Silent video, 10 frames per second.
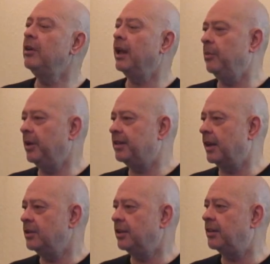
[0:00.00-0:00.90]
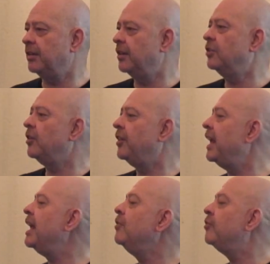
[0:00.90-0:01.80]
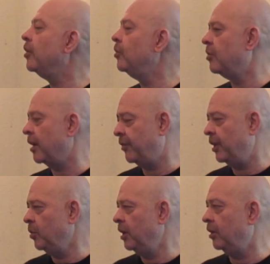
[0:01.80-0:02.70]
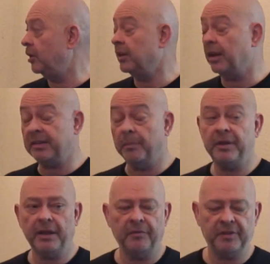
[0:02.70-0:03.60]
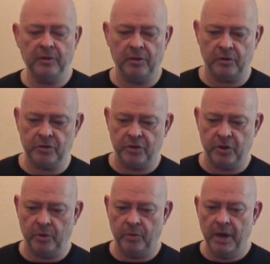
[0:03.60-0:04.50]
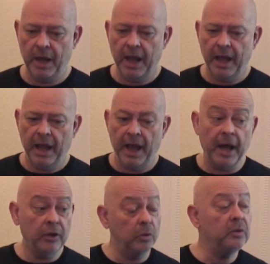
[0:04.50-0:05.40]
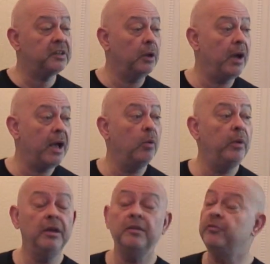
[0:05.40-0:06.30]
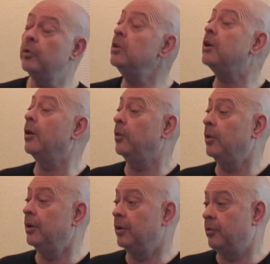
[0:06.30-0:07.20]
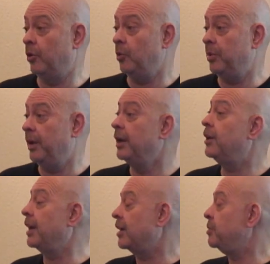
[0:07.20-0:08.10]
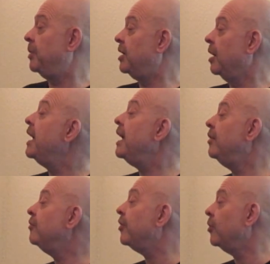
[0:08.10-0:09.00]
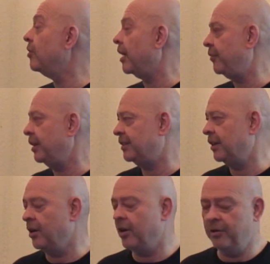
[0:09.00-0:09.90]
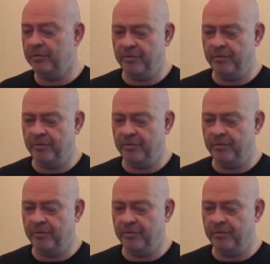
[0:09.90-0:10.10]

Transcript: language centres into the infographic world, because that's something I've still got to do. And also how we as Wulkow group could actually become infographics in our own